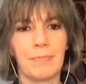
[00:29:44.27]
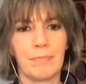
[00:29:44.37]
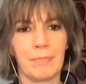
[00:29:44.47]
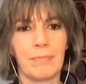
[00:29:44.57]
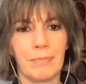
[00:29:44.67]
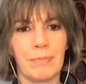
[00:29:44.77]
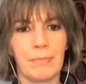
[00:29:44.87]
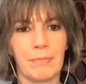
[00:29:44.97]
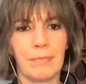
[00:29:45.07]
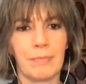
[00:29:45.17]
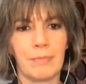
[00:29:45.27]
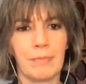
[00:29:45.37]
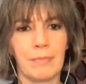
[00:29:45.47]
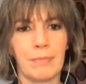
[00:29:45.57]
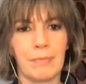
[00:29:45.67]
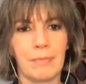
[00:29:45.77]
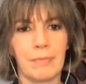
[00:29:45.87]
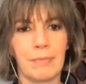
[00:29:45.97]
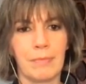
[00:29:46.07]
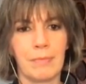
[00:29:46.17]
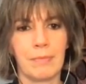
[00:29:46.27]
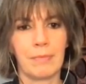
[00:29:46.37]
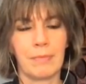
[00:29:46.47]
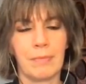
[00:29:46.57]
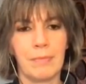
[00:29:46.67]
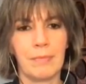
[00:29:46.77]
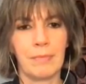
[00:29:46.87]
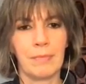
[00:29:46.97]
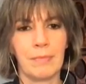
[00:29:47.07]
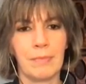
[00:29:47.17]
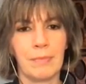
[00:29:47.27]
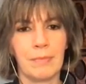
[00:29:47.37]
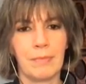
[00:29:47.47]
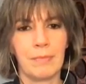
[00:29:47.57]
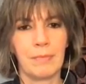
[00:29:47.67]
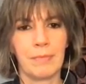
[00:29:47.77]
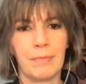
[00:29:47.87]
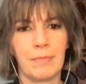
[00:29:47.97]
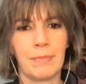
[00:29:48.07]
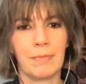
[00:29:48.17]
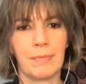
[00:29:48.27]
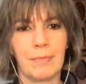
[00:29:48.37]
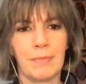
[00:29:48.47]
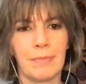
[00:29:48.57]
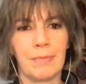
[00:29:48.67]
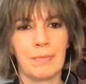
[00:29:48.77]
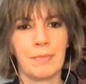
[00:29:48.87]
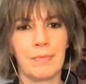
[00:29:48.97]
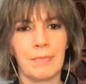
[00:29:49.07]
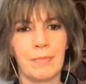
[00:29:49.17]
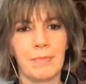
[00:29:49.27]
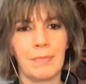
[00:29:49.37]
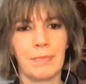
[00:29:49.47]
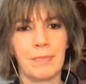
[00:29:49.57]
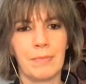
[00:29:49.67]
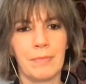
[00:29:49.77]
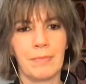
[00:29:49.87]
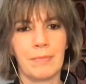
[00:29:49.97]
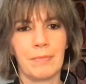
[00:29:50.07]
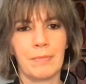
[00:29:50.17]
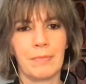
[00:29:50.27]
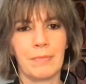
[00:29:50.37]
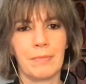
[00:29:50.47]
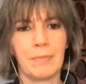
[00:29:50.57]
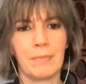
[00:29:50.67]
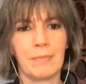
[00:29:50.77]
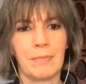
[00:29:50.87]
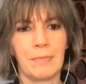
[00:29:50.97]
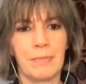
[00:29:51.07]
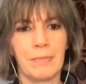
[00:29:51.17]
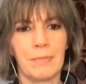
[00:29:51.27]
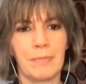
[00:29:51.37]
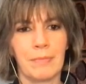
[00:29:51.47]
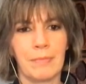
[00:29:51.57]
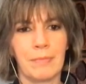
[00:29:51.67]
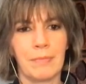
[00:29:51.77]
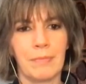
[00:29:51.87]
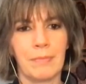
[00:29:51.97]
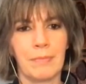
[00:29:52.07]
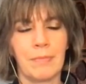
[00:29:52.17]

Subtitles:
No words are spoken by the person on screen.